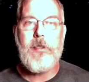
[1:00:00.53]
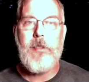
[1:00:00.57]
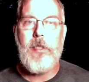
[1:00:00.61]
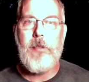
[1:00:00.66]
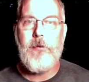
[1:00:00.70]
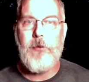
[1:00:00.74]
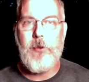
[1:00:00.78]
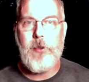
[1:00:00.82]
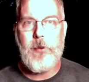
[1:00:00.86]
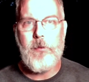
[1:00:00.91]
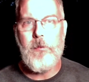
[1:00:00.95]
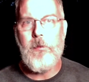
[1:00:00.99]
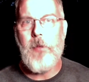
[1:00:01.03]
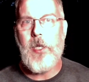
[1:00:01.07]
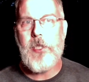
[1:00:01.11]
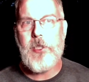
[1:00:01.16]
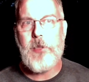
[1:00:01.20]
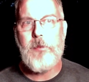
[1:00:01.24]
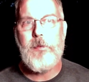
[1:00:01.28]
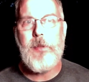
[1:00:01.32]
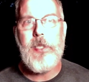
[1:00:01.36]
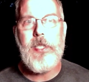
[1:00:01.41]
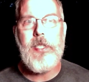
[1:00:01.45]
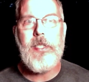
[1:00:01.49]
It would,
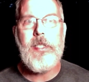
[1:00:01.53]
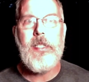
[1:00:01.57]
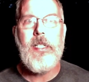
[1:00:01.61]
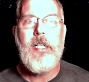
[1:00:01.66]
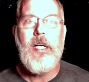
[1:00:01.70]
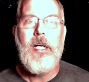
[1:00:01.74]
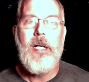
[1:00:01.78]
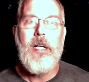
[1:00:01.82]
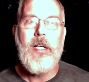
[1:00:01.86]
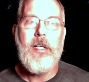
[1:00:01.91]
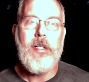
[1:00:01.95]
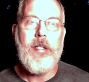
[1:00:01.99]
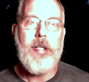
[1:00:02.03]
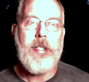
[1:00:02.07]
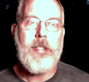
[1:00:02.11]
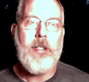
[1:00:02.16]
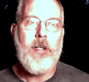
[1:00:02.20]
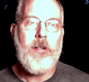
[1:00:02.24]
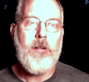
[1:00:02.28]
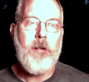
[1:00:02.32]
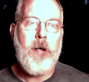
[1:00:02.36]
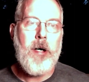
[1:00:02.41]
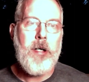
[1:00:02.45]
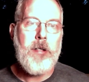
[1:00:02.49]
must be like a
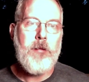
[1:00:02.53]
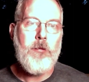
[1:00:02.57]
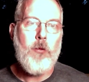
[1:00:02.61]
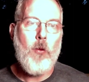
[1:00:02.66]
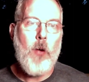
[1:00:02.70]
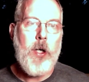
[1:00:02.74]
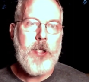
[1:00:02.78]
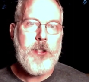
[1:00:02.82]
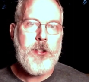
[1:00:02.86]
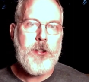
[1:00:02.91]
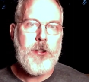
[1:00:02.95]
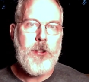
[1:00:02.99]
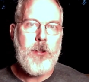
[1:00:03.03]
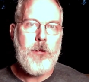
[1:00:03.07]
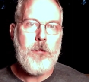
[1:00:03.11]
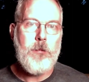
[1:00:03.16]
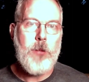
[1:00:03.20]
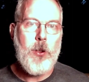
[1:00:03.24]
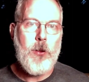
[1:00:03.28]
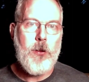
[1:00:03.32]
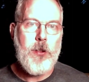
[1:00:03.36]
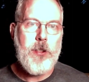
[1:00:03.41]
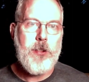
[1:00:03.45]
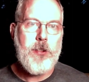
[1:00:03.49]
lot of Western
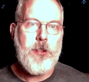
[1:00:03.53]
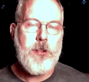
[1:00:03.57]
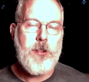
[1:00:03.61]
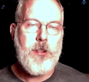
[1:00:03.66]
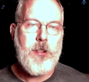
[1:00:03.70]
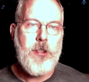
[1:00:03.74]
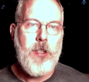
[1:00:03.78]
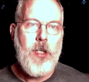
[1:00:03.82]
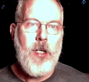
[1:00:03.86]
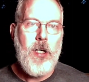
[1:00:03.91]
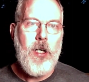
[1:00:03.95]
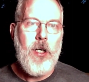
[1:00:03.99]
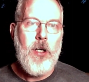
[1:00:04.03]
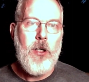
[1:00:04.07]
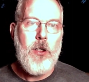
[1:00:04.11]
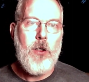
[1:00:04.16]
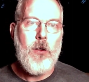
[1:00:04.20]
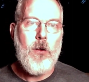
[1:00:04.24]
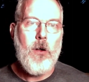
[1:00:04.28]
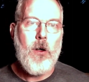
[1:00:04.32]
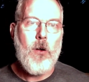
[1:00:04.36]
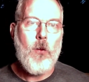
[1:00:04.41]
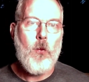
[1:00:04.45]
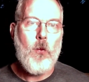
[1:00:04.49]
Buddhists
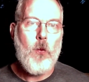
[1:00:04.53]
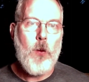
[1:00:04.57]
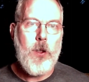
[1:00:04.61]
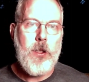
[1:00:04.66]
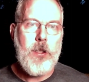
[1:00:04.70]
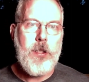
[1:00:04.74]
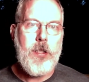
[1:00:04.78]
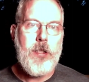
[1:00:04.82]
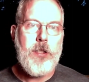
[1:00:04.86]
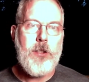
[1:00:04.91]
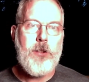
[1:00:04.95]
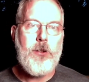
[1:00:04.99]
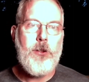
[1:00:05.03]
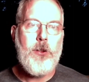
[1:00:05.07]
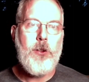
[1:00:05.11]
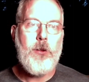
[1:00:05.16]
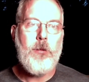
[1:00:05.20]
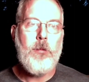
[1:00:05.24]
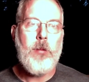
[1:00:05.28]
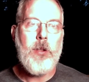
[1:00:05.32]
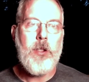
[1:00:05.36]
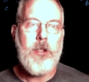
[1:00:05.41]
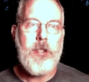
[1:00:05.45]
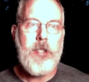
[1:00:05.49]
who are willing to
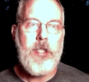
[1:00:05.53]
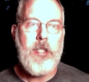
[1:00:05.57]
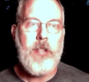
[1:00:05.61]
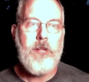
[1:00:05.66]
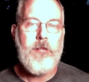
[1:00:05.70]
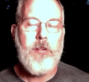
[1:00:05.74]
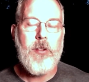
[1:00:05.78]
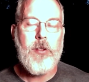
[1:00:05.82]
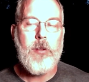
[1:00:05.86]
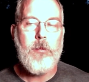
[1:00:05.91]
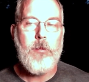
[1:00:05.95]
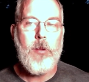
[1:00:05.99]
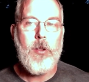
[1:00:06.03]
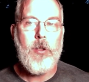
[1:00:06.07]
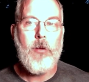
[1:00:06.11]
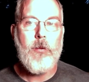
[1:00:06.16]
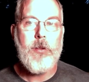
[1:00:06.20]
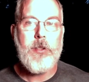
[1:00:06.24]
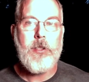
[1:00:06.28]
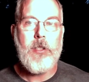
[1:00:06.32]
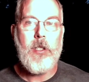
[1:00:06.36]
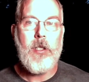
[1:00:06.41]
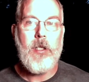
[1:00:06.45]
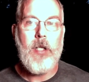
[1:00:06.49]
believe that the Buddha
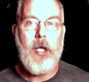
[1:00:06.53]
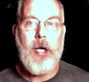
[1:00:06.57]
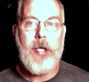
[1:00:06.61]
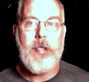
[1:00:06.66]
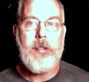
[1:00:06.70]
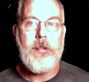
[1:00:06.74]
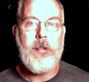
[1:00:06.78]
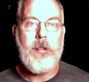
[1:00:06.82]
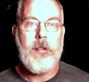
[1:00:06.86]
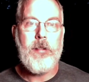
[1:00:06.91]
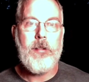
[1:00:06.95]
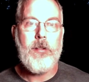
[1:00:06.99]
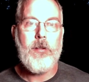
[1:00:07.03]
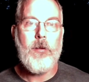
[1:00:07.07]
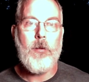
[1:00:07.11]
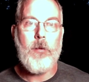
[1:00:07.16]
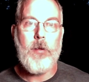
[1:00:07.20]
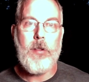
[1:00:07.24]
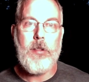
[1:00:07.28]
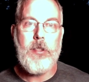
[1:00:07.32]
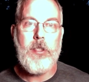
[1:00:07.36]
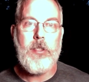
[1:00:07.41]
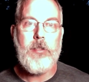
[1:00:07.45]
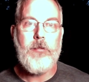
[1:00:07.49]
was enlightened or
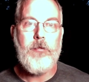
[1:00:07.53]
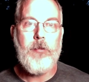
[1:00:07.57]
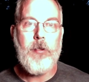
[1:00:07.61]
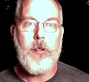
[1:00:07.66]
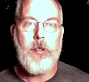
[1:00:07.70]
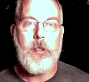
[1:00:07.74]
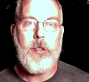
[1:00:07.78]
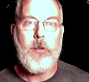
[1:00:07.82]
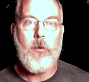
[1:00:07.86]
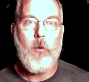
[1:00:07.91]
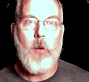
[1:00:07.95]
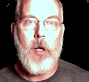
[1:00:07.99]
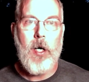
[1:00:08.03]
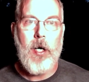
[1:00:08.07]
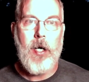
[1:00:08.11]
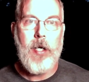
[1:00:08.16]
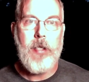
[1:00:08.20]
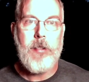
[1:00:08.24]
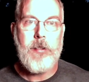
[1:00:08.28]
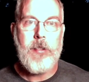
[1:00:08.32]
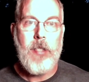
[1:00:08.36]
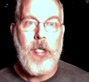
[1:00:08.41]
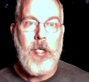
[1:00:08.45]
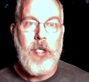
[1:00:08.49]
at least very
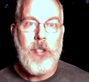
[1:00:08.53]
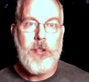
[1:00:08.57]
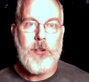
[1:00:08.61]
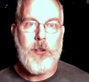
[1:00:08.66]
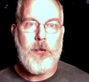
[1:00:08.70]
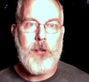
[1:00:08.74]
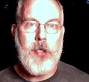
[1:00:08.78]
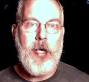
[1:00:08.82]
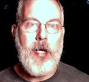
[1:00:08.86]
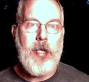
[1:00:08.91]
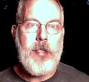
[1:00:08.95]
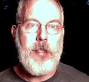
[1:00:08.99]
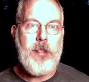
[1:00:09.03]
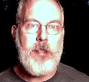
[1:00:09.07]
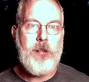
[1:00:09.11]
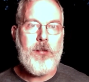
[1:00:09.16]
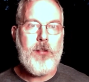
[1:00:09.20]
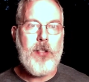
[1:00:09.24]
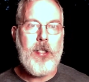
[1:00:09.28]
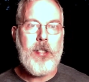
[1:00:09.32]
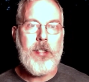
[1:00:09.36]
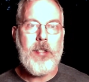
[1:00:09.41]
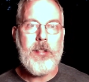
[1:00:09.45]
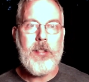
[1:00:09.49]
wise, so that
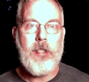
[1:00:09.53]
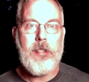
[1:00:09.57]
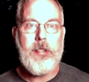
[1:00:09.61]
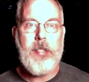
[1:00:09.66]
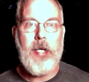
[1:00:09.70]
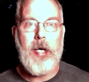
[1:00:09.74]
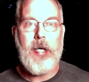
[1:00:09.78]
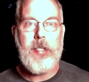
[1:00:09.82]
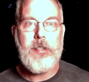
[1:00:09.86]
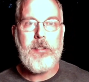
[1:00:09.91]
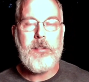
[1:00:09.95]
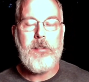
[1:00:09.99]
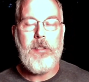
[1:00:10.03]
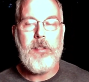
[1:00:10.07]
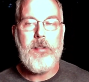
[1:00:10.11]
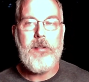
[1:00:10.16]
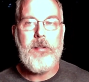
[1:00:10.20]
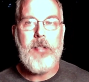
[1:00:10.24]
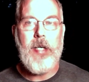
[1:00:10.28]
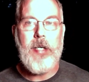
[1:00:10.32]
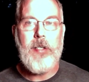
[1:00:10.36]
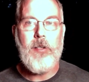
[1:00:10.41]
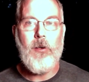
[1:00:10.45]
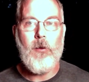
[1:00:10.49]
anything in the text that
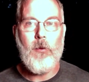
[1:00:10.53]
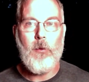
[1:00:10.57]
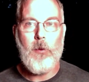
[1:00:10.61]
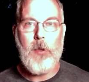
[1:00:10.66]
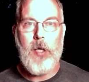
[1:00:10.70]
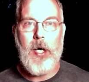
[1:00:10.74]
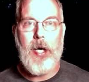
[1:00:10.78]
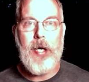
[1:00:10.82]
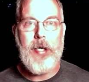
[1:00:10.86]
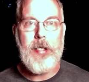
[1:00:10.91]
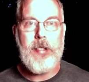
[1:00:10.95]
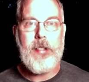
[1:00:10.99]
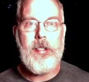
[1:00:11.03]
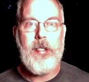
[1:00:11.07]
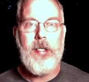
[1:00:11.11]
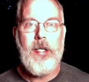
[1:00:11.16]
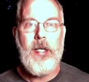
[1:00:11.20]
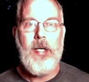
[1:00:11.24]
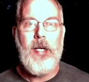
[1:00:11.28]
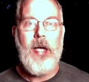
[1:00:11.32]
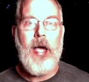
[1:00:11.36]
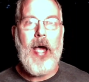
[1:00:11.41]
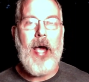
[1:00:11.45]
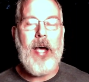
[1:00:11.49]
they don't like
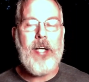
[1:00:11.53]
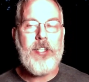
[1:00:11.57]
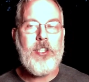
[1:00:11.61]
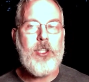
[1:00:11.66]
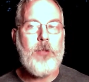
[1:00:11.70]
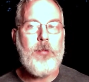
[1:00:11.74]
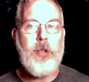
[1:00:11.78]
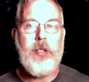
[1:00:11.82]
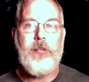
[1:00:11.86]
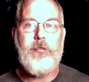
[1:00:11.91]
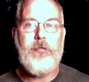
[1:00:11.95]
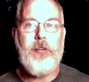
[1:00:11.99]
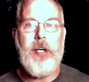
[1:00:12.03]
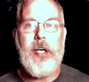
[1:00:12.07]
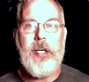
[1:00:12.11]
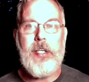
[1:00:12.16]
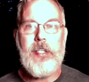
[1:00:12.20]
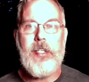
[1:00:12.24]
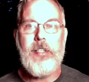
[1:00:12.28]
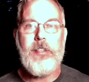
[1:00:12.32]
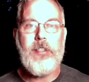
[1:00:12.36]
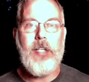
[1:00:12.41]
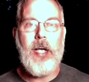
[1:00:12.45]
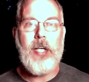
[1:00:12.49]
has to be
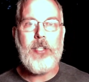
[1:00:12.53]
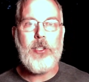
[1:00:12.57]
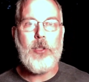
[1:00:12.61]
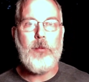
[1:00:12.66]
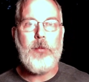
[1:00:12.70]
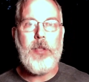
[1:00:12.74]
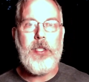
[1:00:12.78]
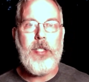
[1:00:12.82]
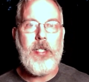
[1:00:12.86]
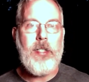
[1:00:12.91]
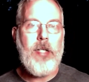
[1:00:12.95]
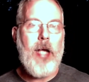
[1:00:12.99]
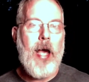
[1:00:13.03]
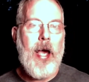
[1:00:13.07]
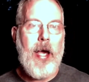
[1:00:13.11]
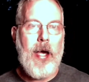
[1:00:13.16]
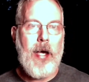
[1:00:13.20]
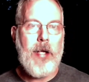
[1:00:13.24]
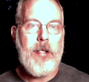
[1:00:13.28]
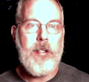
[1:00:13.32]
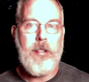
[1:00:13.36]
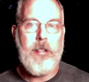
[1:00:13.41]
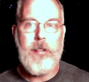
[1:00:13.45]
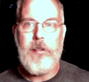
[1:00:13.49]
fake. It has to be
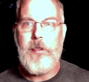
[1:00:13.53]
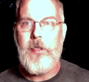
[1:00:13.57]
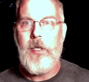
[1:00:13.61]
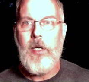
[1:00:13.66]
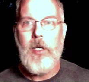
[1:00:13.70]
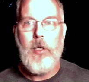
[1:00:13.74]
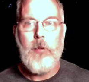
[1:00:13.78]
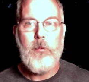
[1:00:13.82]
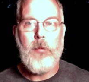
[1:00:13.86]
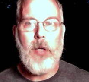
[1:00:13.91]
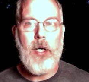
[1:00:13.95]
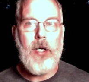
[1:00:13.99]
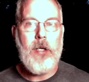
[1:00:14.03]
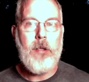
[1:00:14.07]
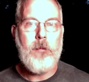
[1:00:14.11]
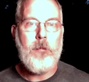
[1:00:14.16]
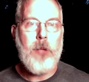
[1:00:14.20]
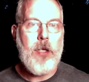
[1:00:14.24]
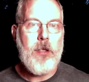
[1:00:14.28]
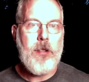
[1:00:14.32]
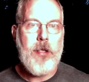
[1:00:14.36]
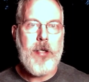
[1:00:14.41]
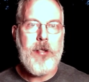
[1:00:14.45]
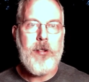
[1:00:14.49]
added by, by
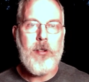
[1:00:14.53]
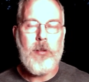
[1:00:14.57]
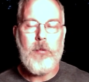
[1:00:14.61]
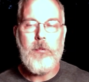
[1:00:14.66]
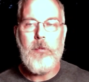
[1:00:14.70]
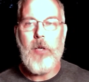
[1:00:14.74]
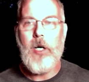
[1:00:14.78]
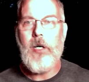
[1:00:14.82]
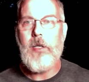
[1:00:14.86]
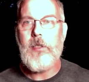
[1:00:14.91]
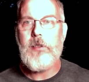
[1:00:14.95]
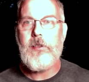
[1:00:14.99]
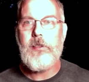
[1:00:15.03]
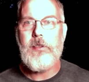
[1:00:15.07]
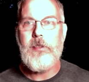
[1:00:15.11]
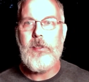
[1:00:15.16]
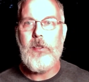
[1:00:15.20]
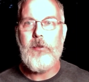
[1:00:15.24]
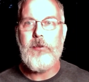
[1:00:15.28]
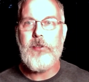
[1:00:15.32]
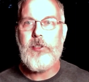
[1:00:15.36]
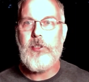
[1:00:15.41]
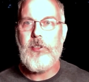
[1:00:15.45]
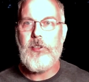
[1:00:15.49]
later monks. You
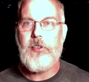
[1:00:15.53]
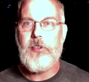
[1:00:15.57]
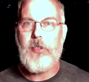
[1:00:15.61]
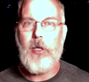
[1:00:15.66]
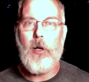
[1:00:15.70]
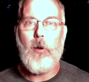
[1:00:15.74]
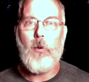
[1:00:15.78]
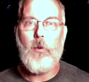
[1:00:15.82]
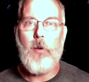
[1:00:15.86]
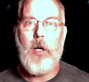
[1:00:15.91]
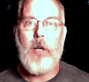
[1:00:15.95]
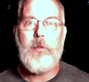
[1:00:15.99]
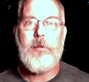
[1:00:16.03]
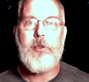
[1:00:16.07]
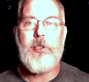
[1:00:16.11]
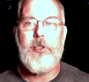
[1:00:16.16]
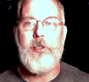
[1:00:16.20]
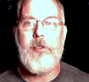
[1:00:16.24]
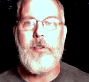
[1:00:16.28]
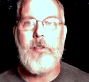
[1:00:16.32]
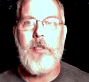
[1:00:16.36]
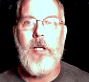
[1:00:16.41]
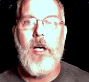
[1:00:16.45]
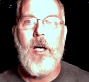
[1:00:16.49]
know, it's just
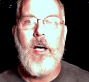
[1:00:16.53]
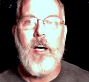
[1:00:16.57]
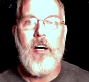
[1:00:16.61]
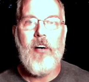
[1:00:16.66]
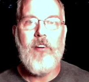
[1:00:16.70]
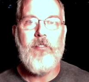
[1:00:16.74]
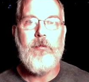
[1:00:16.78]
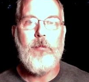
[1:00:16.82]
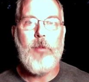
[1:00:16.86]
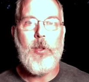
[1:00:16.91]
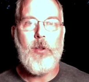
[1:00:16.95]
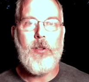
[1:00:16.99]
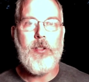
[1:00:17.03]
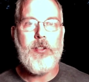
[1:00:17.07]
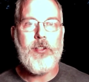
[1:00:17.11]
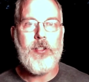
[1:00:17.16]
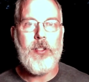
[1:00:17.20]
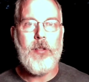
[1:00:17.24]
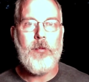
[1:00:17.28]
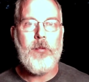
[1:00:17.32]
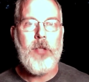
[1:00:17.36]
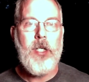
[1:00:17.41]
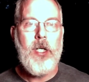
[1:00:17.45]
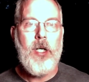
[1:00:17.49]
corruption of
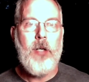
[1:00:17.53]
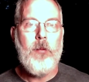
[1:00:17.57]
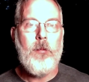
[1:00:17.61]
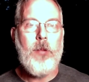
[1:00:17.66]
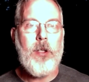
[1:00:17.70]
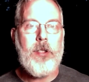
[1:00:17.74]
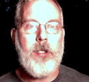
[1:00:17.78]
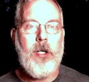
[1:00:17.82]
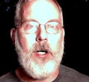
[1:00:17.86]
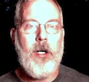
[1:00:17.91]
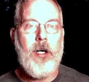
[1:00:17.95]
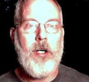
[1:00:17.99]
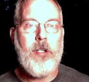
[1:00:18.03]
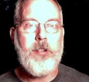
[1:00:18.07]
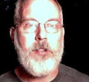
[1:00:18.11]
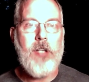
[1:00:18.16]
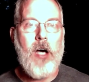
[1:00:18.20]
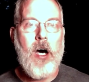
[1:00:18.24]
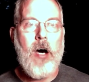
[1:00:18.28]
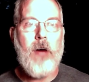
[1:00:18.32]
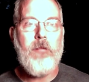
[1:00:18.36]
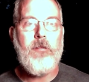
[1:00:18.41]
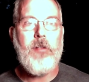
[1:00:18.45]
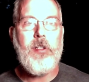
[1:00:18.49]
Buddhism because
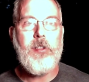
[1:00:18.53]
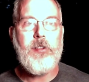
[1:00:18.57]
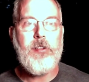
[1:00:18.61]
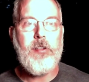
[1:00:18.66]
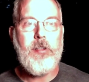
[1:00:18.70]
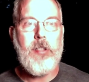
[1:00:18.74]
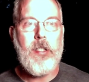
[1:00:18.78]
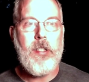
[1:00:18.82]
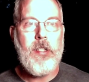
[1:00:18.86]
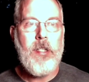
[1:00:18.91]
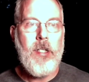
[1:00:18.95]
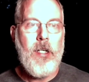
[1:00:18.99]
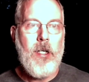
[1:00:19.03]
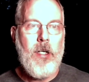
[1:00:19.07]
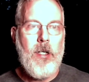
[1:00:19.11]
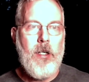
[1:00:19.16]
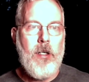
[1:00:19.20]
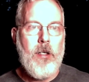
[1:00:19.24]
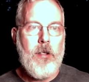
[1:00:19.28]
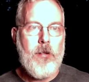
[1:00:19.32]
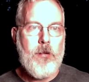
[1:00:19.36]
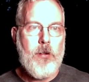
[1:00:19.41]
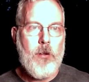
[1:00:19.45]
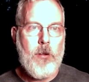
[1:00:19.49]
obviously
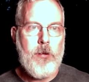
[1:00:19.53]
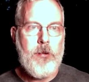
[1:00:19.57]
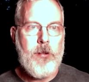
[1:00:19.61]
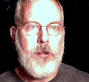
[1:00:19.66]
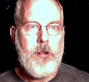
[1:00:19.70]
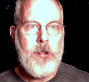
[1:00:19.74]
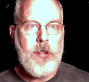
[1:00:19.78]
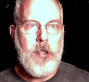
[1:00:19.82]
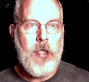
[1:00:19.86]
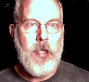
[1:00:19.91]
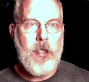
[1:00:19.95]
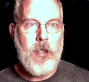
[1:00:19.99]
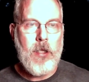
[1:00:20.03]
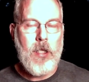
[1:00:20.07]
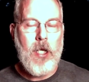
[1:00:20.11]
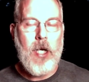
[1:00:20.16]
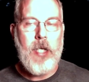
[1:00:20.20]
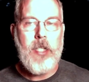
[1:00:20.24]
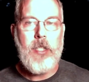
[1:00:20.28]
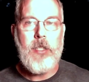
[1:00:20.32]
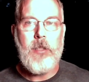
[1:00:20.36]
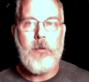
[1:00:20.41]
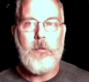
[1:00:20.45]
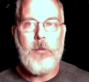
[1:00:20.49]
the, the
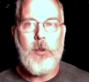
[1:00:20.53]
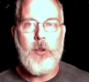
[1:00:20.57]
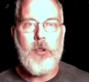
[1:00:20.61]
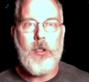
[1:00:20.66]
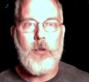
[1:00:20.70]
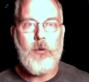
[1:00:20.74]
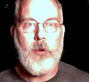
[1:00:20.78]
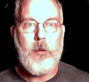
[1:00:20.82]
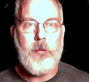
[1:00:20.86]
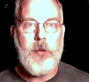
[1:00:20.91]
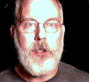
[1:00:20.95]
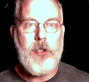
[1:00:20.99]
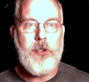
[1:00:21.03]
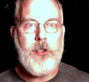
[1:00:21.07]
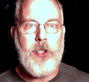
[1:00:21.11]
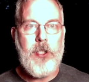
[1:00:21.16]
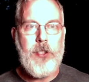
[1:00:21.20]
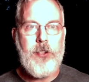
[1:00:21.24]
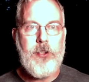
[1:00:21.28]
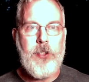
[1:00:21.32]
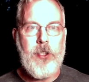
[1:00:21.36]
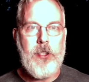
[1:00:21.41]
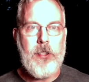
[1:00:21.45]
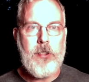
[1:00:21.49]
enlightened Buddha would be
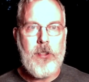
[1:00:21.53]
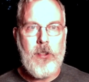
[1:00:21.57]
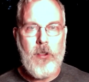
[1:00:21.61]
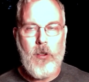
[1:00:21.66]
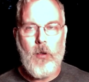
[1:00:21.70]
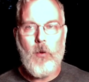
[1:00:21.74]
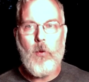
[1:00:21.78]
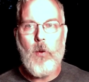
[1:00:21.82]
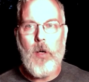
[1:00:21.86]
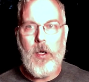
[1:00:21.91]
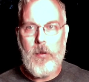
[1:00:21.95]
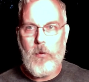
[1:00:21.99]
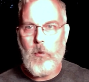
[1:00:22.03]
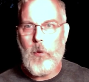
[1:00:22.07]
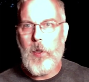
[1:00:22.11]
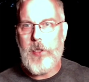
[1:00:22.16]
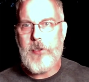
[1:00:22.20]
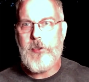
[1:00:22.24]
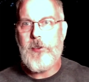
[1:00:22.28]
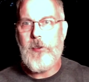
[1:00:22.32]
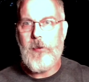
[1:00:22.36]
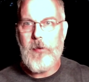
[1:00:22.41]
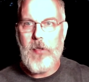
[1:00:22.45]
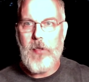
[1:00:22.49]
teaching, you know, what
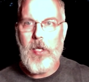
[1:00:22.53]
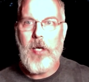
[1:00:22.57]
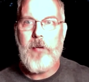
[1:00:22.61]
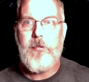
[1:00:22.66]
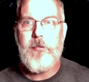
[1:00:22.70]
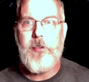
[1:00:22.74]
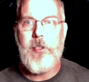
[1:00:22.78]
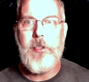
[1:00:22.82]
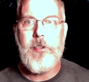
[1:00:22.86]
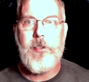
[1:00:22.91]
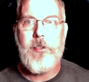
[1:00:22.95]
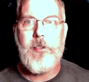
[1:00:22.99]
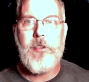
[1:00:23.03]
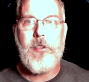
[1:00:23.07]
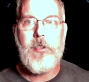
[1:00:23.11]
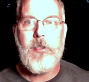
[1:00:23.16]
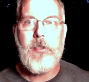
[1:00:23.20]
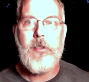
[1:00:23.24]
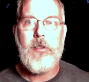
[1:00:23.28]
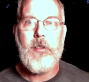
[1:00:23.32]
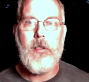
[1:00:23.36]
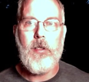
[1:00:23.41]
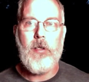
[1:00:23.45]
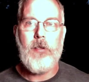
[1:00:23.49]
Western leftists
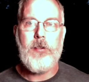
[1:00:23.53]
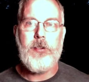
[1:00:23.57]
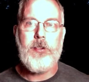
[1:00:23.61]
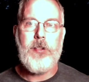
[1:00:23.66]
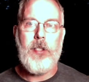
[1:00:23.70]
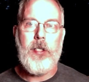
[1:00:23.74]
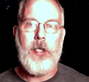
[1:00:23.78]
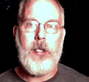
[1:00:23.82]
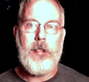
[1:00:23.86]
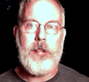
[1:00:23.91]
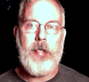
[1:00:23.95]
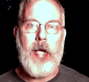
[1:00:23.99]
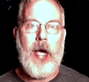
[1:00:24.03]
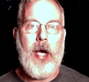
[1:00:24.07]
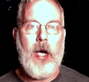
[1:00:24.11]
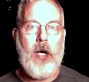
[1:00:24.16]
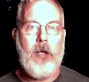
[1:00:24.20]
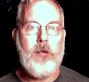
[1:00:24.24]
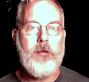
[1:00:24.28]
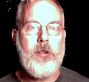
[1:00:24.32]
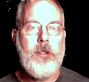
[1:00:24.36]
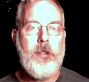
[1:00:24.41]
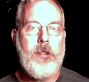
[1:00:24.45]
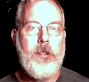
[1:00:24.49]
are saying now.